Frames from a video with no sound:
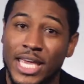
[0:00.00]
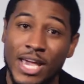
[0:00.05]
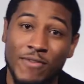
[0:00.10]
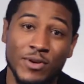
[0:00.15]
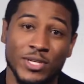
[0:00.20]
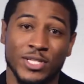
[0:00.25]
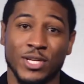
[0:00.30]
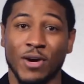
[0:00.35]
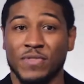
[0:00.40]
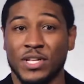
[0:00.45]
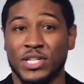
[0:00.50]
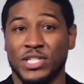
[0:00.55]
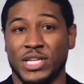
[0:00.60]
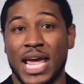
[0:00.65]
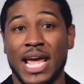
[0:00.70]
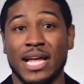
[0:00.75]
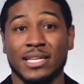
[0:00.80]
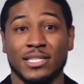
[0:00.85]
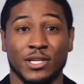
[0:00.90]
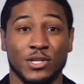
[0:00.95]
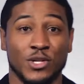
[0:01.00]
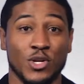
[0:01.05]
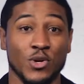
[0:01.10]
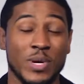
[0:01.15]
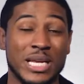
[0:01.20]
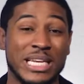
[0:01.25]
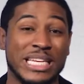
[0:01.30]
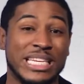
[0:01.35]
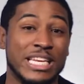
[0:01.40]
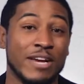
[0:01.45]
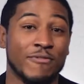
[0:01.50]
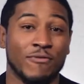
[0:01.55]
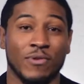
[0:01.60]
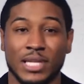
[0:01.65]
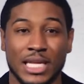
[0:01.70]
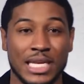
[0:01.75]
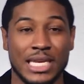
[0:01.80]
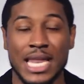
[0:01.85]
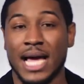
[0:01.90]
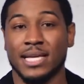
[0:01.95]
Give yourself the chance to do it
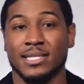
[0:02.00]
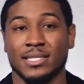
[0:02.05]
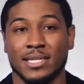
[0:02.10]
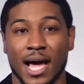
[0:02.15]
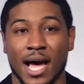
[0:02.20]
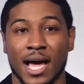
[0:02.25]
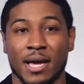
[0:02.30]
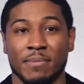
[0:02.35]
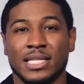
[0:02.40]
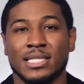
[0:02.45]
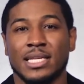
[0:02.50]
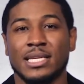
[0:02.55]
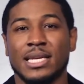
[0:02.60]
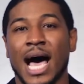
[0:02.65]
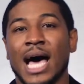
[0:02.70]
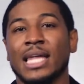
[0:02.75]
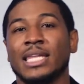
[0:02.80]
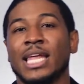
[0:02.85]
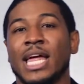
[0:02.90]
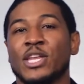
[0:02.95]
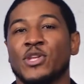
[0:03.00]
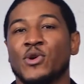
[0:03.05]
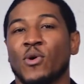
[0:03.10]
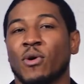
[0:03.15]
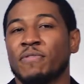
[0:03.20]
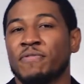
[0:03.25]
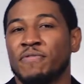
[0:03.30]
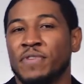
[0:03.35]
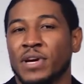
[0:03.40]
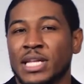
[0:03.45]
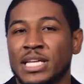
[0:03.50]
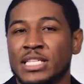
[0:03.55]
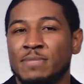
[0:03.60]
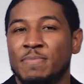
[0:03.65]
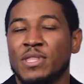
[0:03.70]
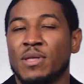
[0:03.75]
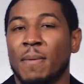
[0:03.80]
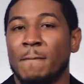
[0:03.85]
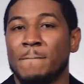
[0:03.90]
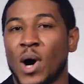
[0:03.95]
differently next time, to not let your feelings
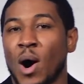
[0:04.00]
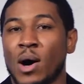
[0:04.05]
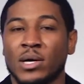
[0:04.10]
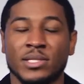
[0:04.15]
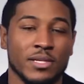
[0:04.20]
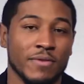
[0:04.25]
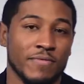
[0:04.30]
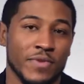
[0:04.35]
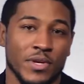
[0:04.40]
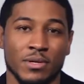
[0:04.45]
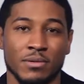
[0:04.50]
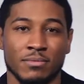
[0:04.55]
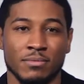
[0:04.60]
be the boss of you,